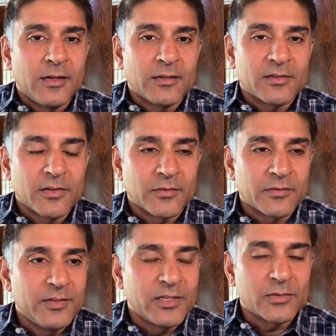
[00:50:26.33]
sort
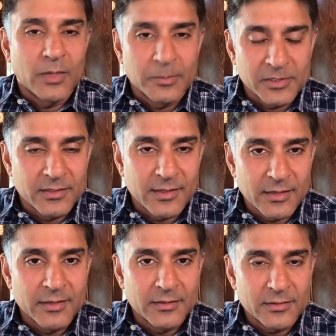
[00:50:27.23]
of disruption that
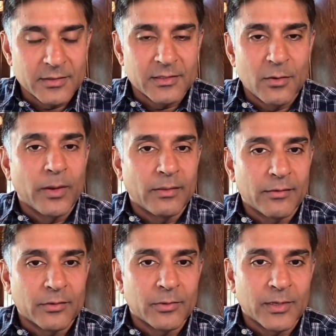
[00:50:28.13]
our industry is going
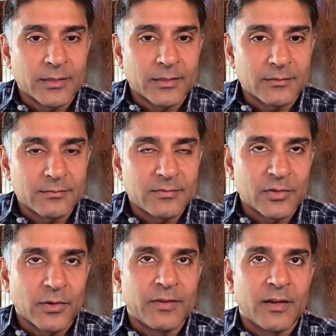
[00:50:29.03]
through in
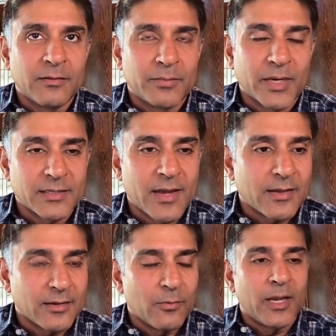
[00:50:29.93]
sort of an
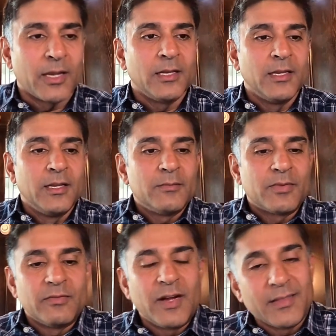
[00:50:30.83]
unprecedented way.
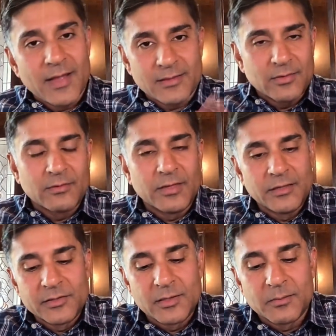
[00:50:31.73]
Provide that sort of
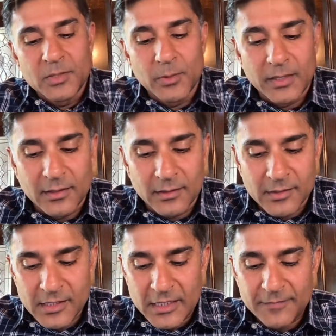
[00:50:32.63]
leadership to it, and
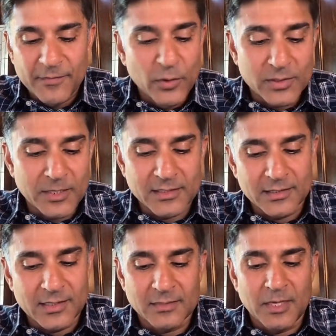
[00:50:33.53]
those are my
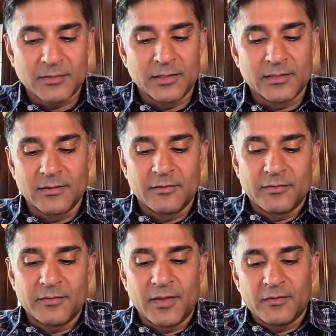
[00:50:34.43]
success metrics. And
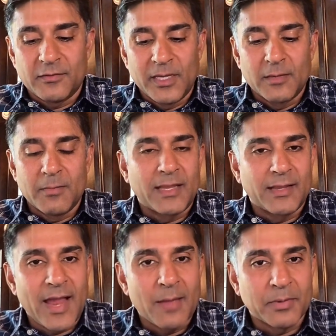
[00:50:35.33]
if we can make it
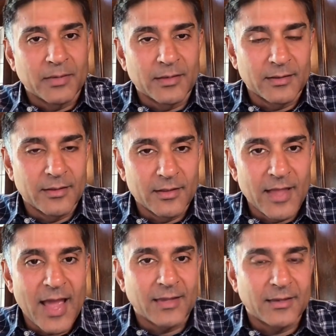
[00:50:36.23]
happen,
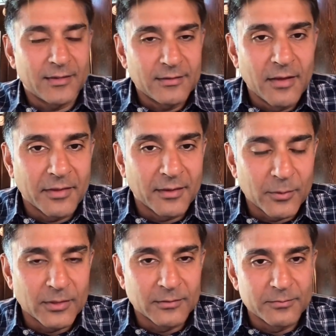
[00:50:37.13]
that nothing
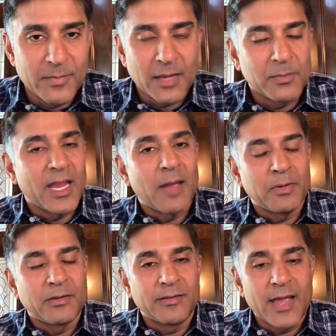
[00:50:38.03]
will make me
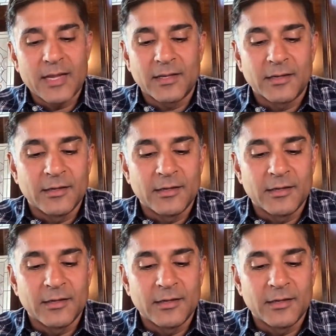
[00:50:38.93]
happier than that.